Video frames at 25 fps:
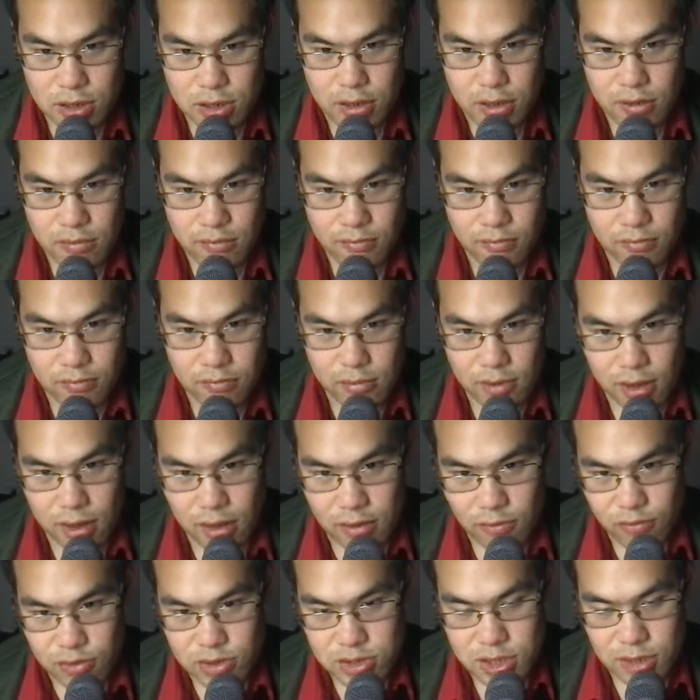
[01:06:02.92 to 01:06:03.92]

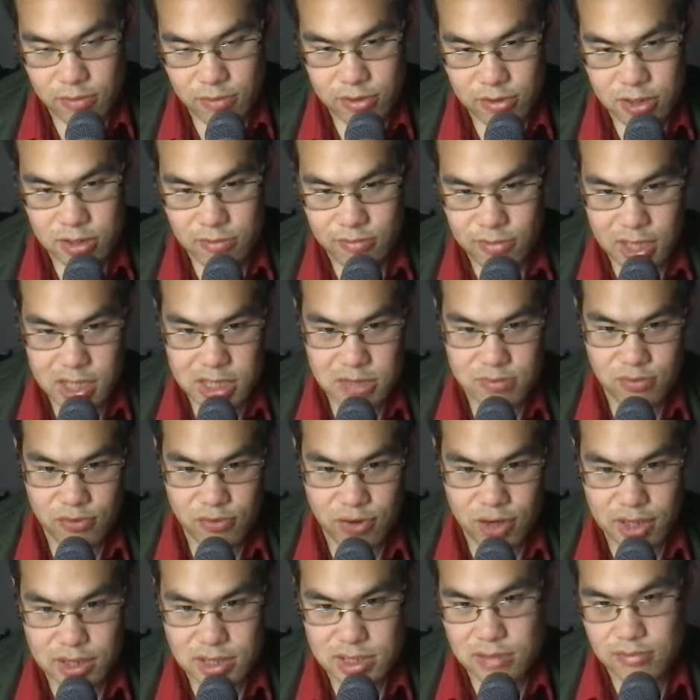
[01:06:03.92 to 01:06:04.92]
and was able to
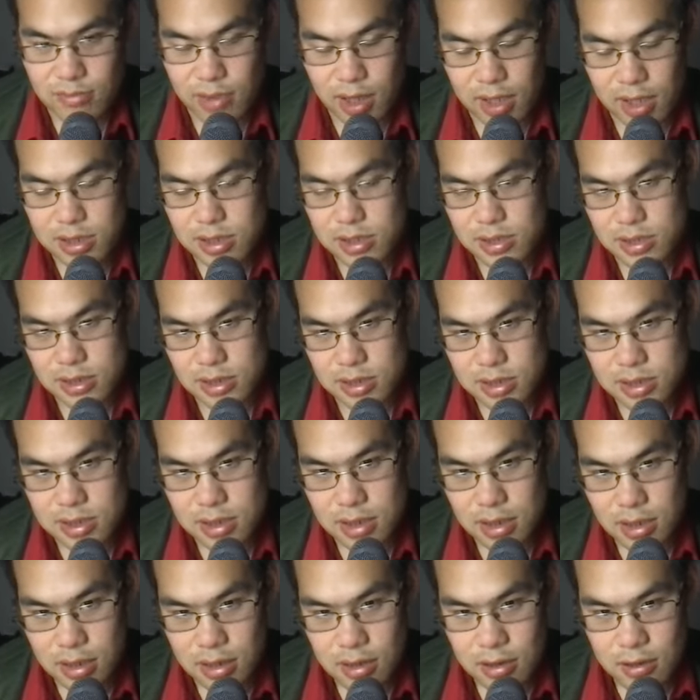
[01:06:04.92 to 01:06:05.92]
mesmerize the masses,
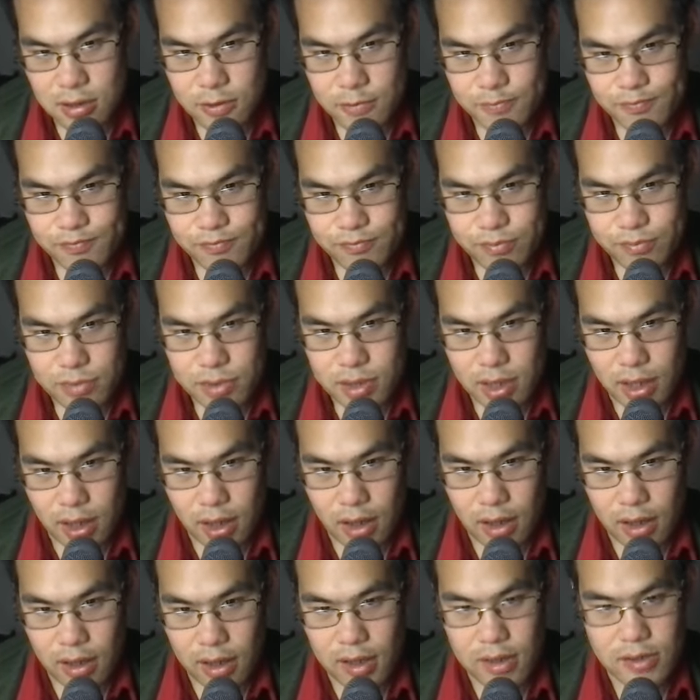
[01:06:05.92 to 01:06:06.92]

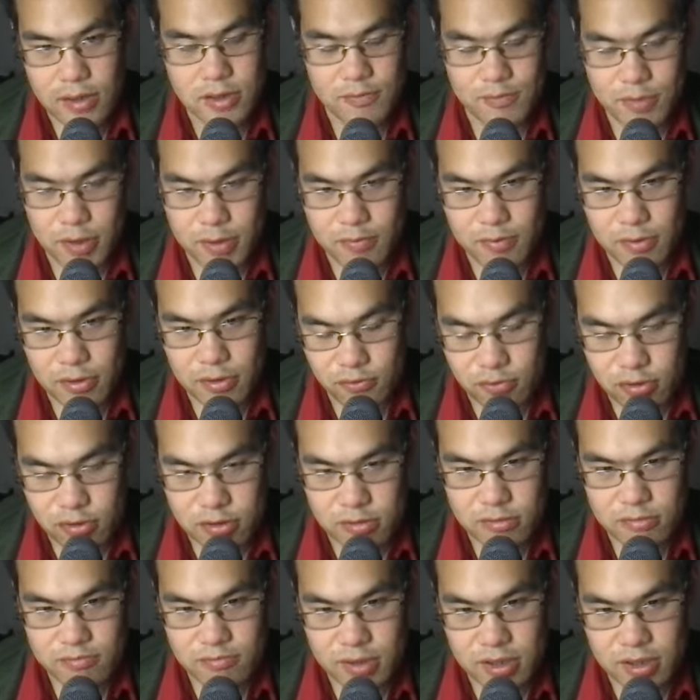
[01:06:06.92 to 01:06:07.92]
and the people would
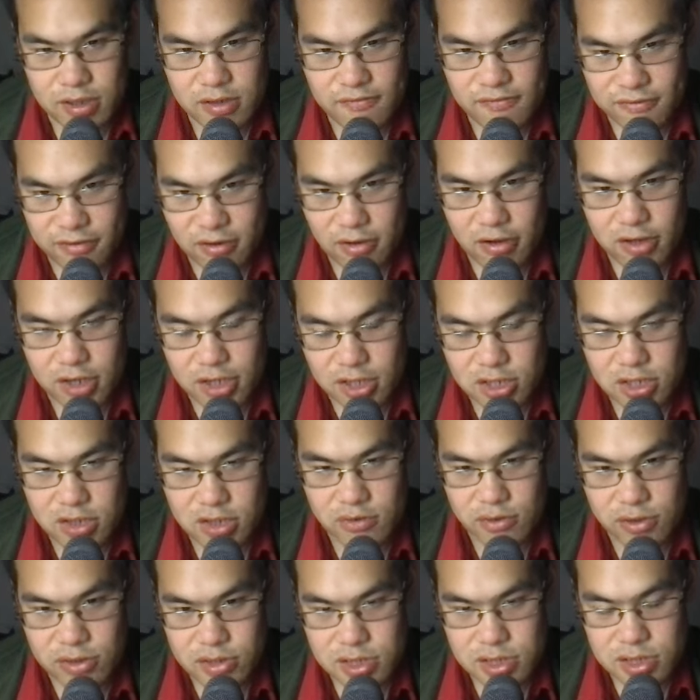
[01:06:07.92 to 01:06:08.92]
be flocking
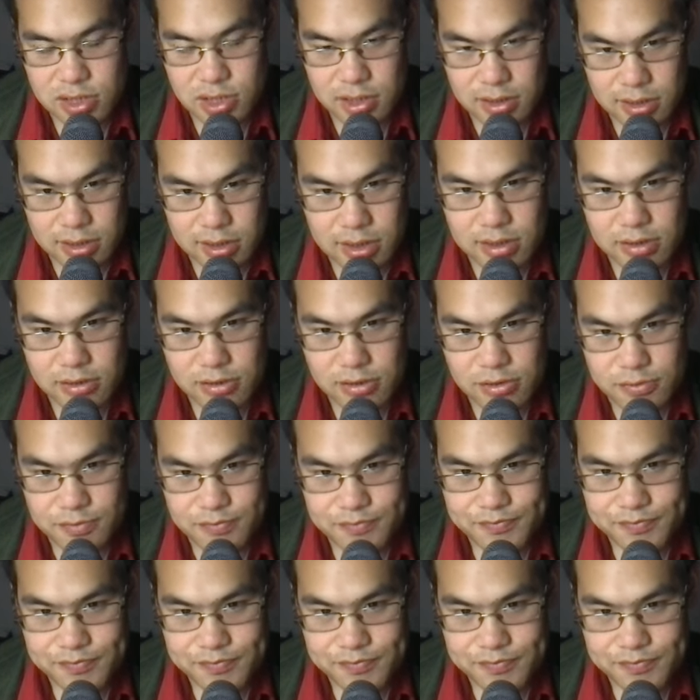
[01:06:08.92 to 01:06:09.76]
towards that leader.